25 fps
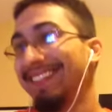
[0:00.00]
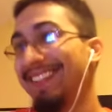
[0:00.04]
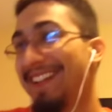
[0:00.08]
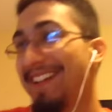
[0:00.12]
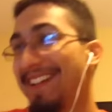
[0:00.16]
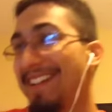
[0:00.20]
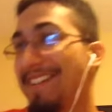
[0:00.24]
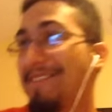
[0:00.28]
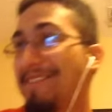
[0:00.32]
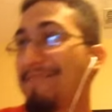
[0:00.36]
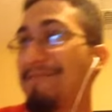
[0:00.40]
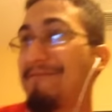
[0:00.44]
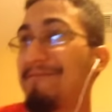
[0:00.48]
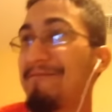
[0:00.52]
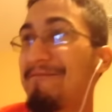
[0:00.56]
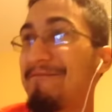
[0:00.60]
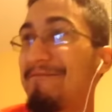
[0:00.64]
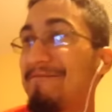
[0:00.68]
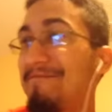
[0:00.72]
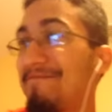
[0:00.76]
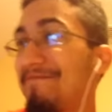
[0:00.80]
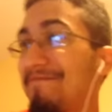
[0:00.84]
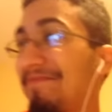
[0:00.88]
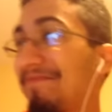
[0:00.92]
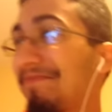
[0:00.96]

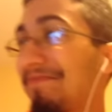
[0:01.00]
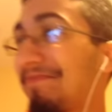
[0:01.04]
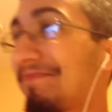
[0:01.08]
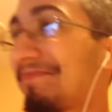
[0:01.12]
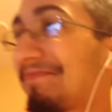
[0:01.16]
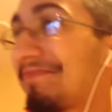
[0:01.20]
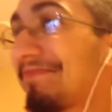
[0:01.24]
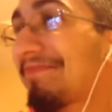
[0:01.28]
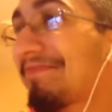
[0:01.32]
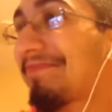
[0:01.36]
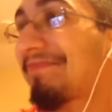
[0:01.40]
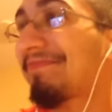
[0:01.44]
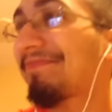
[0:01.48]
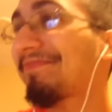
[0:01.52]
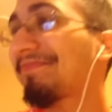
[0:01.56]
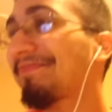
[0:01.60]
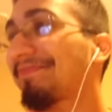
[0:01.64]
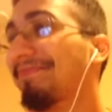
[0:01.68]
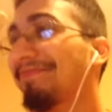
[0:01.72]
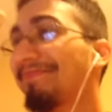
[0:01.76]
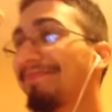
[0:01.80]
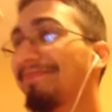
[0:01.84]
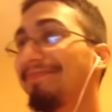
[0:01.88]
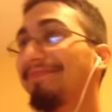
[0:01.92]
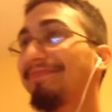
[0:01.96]
Nobody speaks.